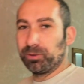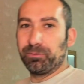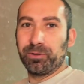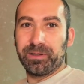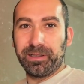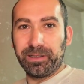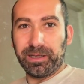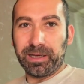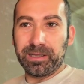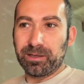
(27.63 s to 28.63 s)
everything
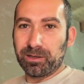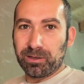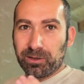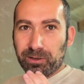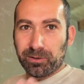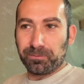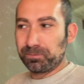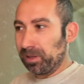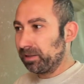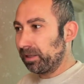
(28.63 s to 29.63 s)

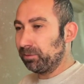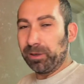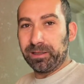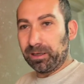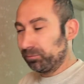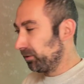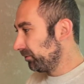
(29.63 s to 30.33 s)
and take my time.